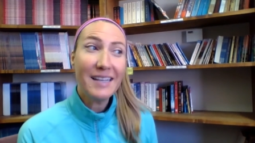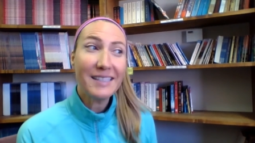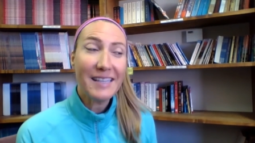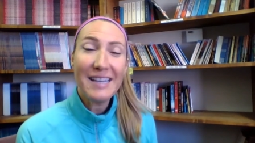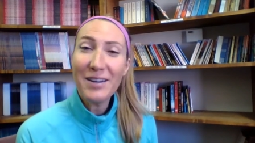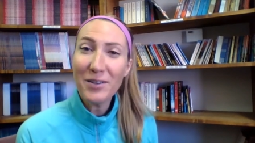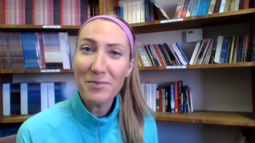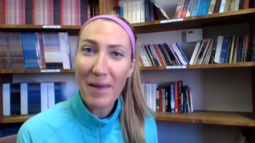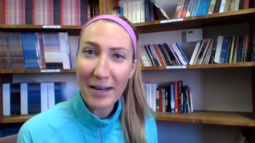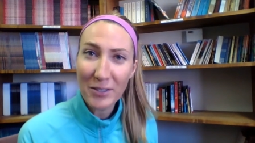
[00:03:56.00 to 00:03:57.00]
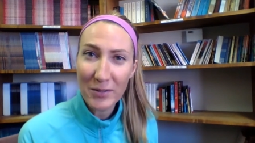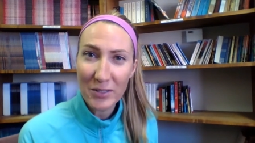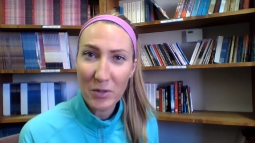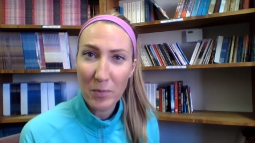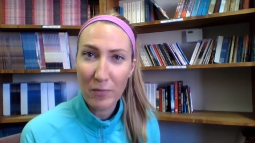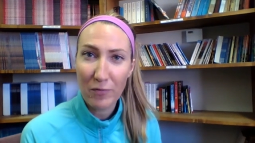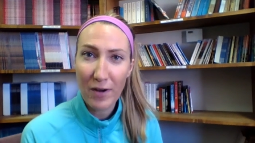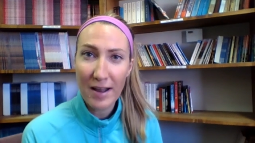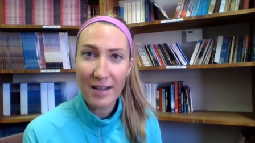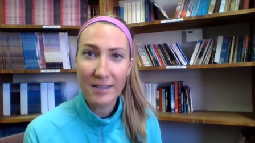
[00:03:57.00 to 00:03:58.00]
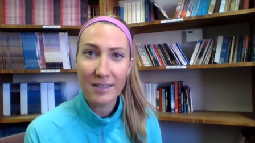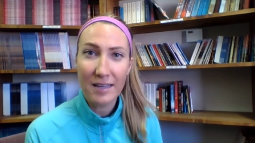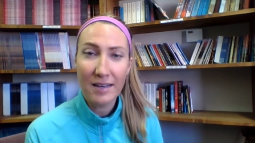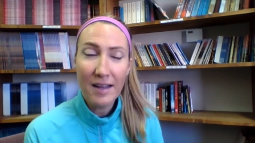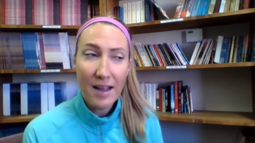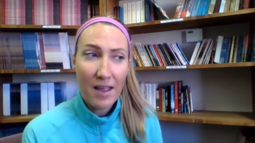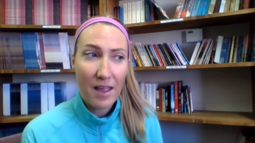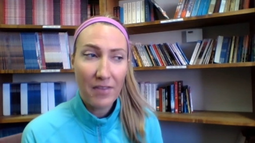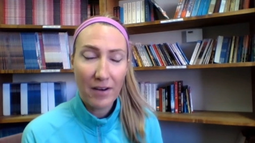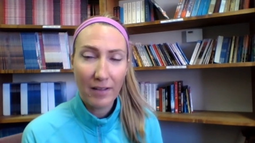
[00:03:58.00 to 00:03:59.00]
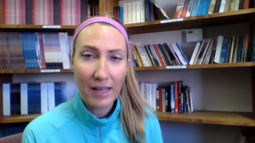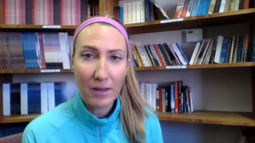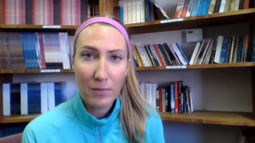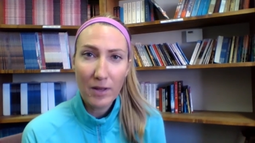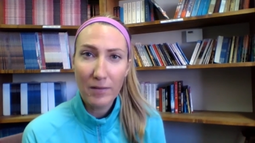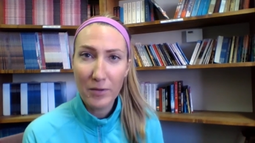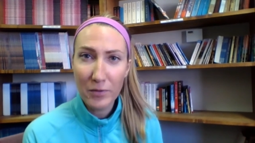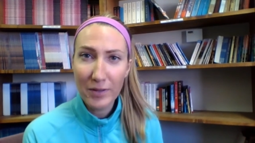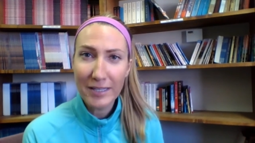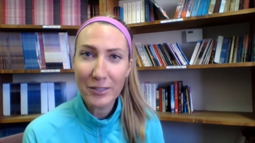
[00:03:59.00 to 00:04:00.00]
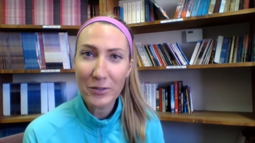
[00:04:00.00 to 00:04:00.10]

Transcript: does he goes back to his group of friends and and they're like, well, you really